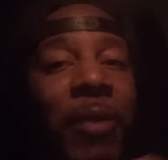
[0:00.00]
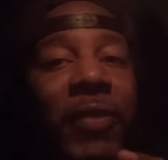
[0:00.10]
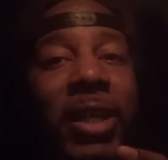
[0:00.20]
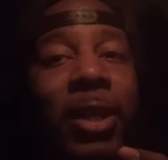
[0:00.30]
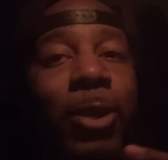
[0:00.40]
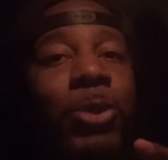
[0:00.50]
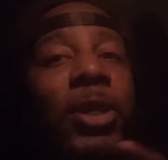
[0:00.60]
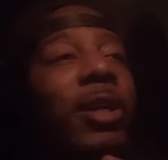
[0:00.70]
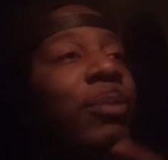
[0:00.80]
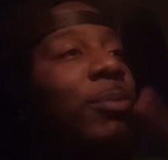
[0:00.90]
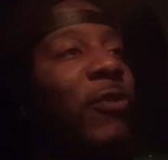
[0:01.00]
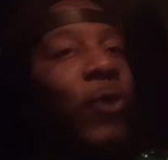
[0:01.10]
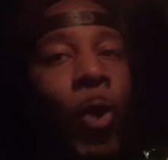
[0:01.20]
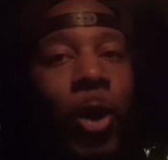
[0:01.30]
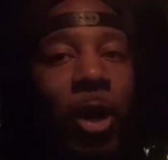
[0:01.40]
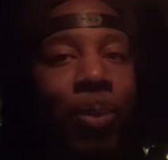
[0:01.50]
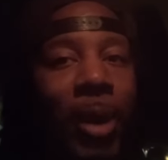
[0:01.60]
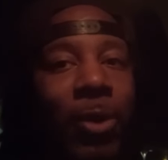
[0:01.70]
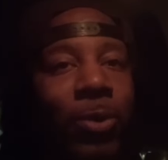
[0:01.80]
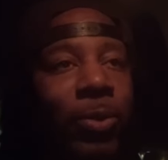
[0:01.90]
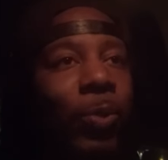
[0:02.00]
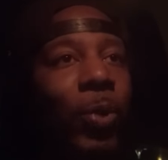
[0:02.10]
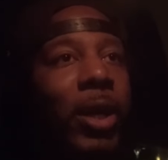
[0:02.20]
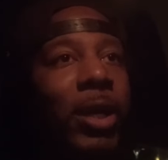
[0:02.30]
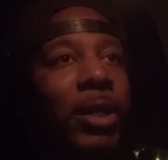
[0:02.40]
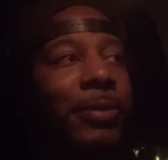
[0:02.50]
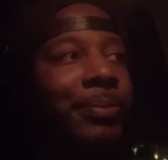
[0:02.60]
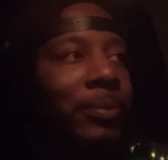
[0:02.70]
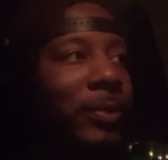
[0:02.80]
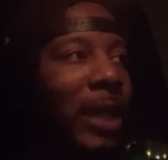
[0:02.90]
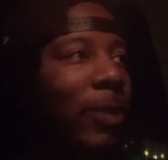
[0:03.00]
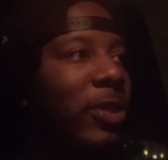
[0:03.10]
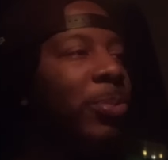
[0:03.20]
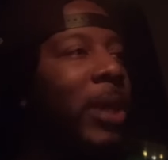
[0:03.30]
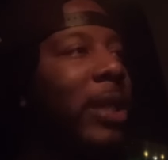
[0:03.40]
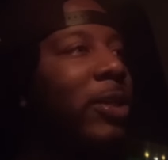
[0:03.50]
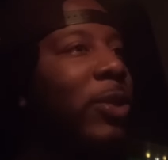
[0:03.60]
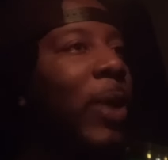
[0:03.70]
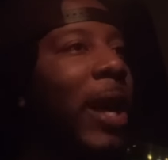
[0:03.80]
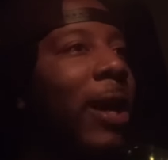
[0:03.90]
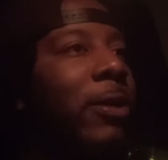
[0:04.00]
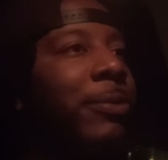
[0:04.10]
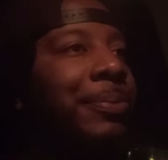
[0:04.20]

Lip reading: videos before about where I was explaining to you how